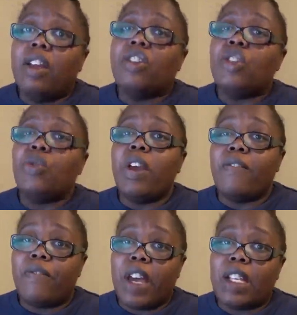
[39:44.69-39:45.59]
to
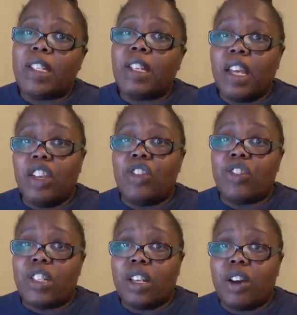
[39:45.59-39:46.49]
invest in
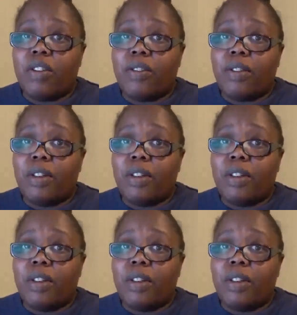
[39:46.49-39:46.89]
yourself?